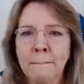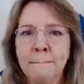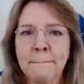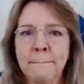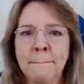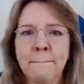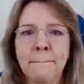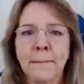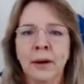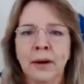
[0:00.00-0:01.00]

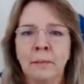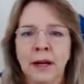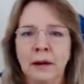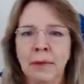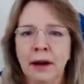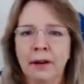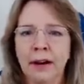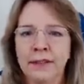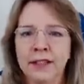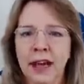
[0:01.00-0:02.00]
Mmm. I'm going to pick up my
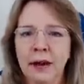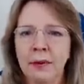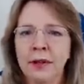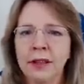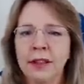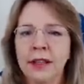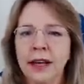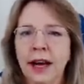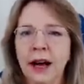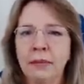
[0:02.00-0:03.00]
crafting table.
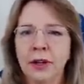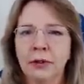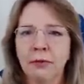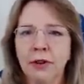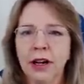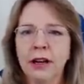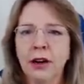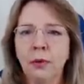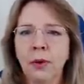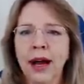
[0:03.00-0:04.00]
I'm going to run
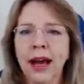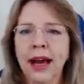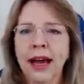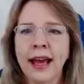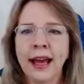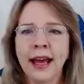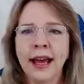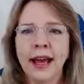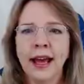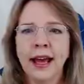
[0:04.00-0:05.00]
away.
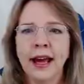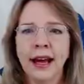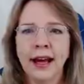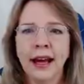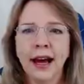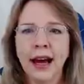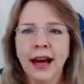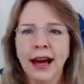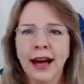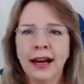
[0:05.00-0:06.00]

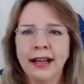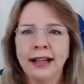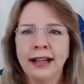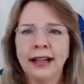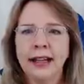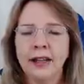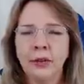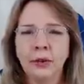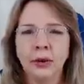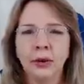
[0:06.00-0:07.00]
Ah.
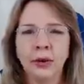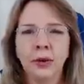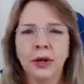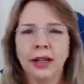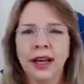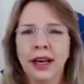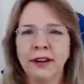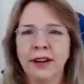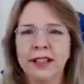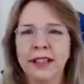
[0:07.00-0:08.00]
Ooh.
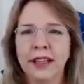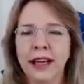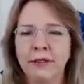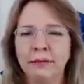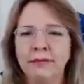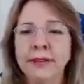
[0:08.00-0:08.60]
Cave. I see a cave.